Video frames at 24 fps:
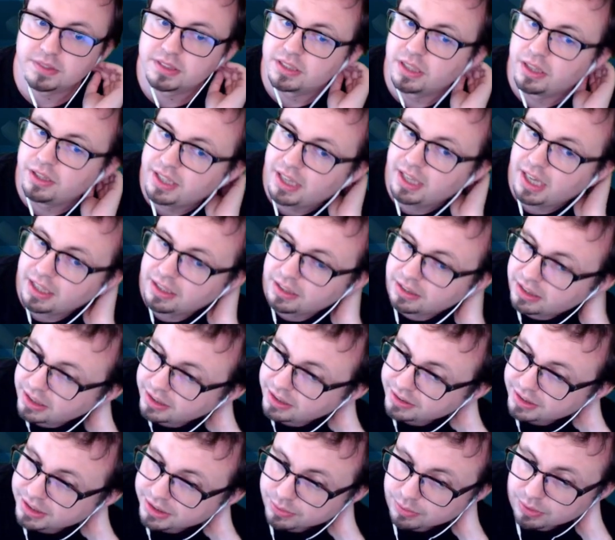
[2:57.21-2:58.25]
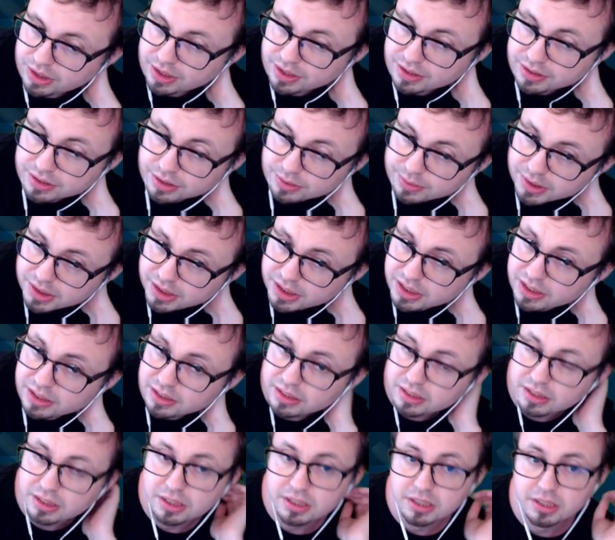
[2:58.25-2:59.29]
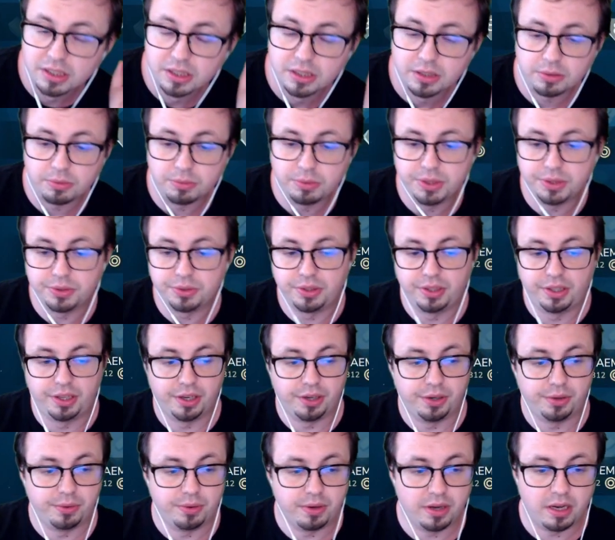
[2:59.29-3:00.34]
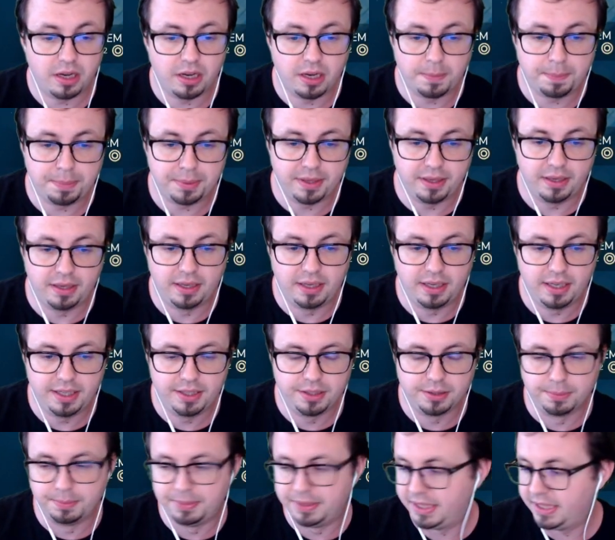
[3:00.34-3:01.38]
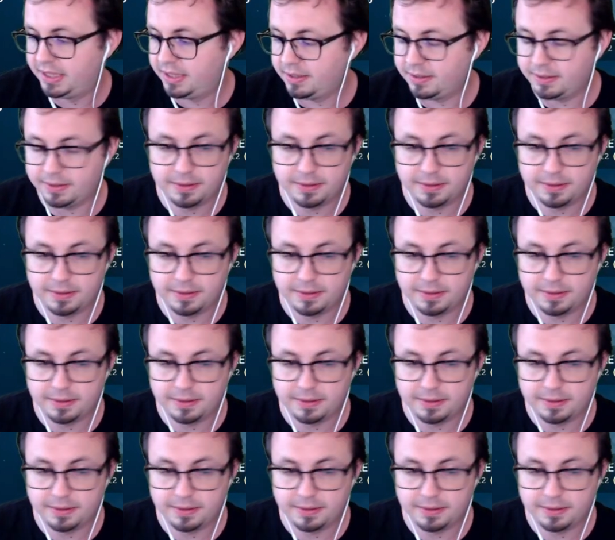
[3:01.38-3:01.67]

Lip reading: Oh, you cannot kill this one, so we will go up a little bit.